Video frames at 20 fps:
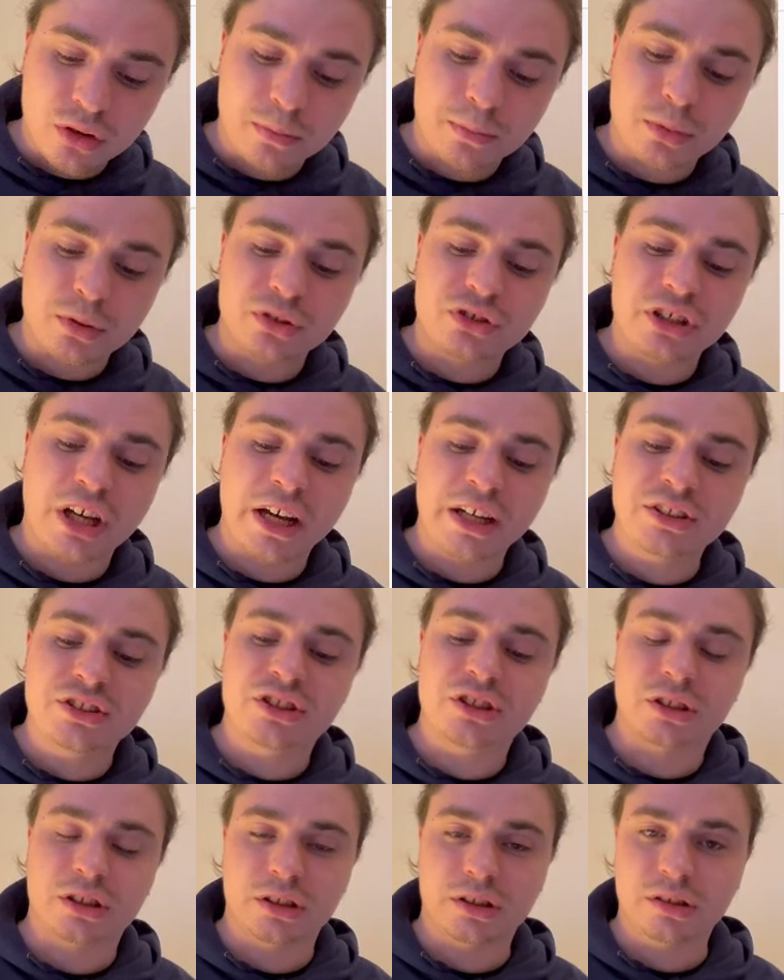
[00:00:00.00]

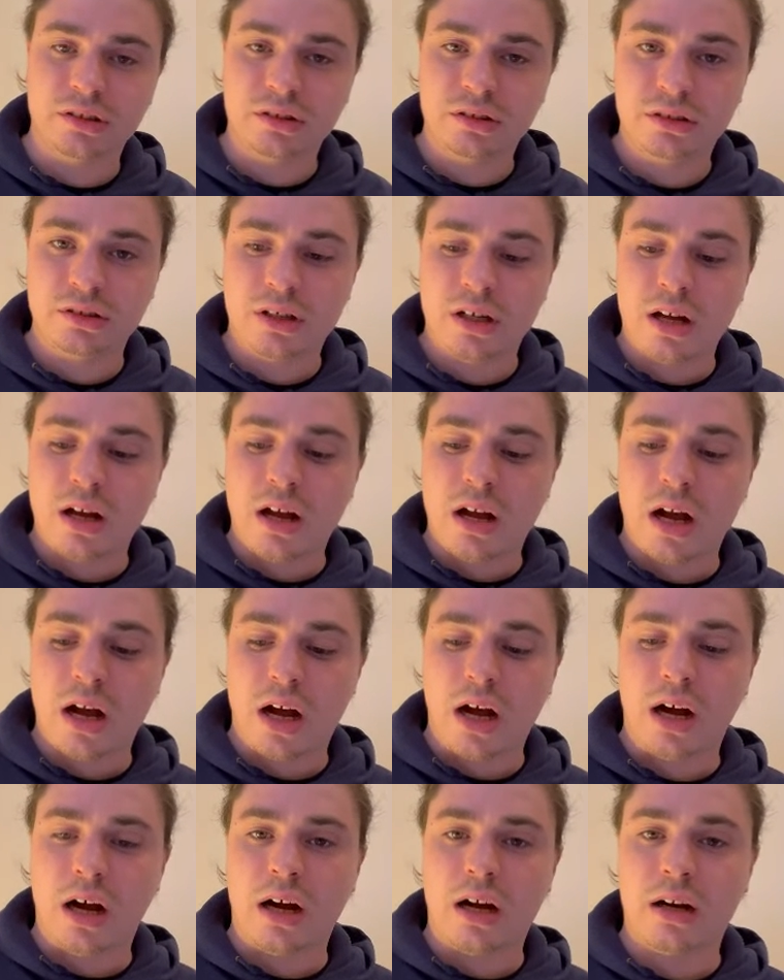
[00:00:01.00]
projection
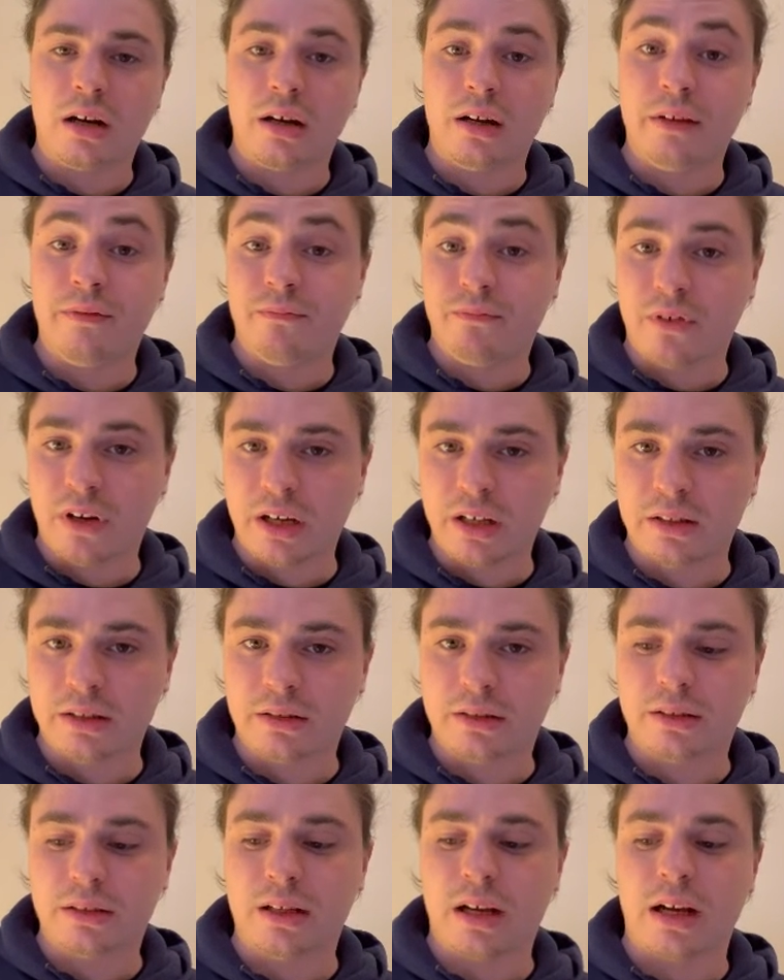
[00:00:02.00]
are
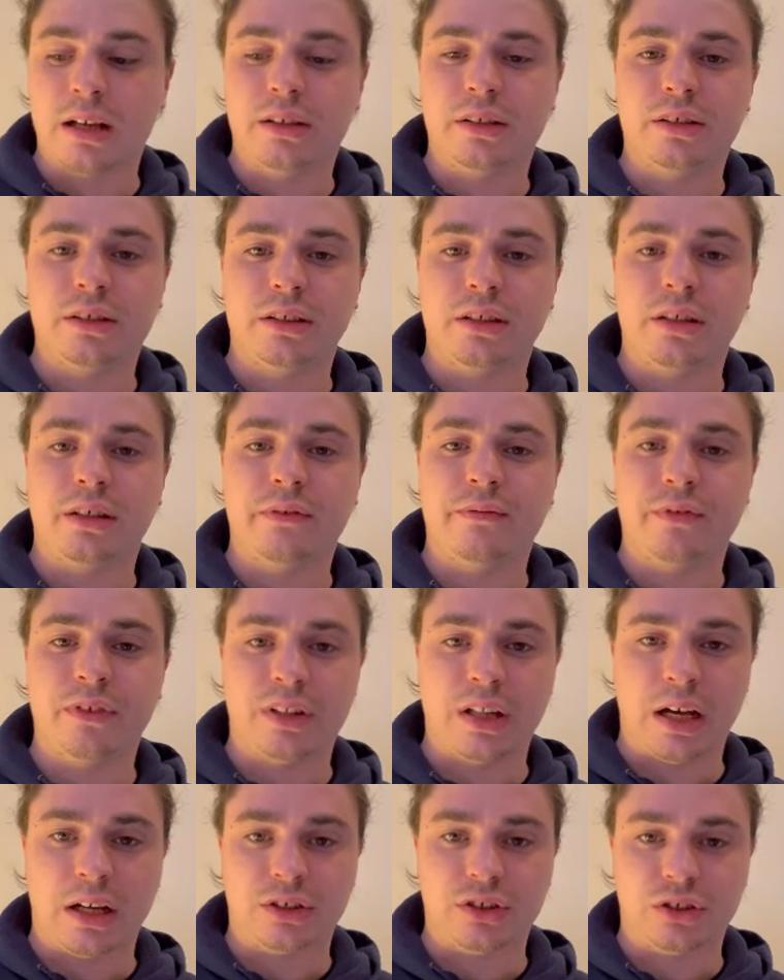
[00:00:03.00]
invariant under this
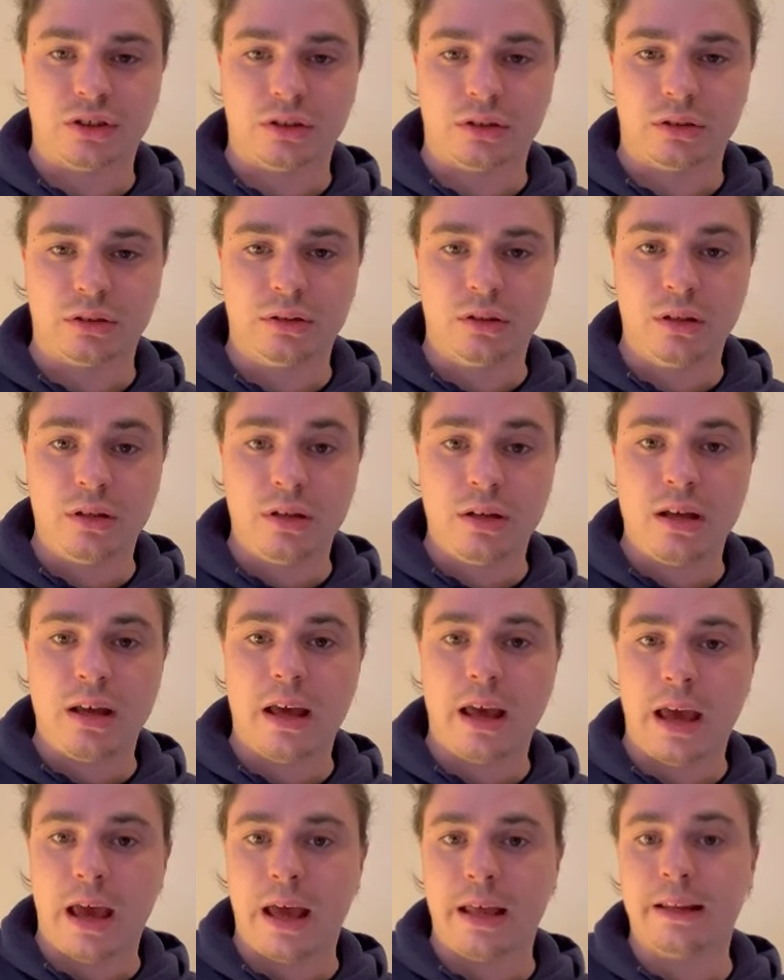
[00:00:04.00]
action,
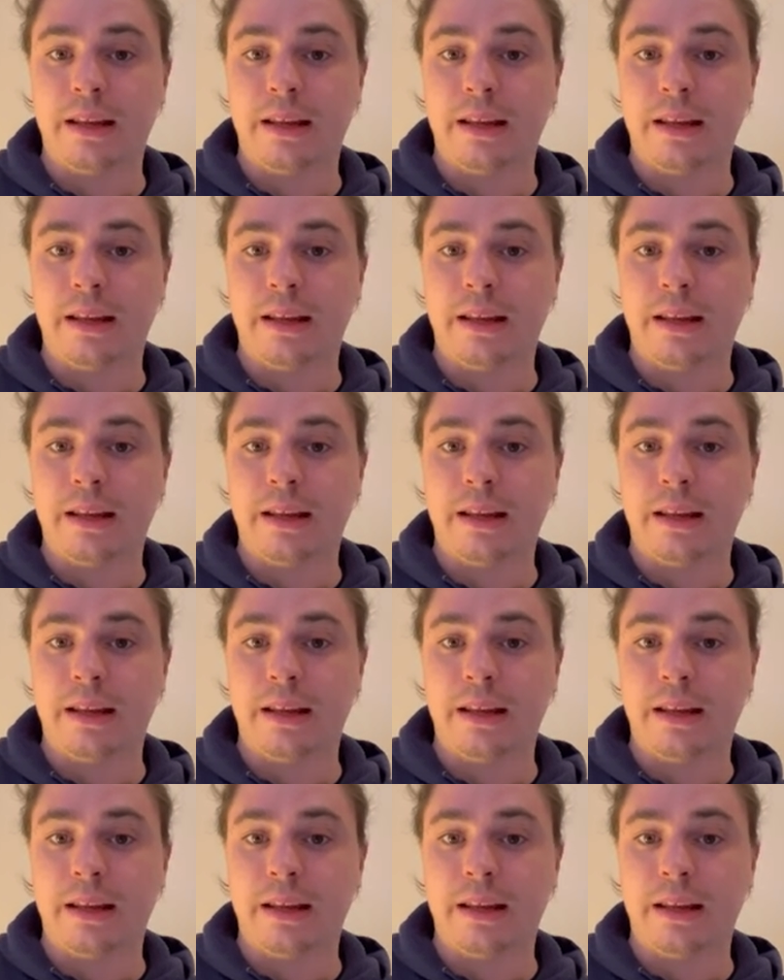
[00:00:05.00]
and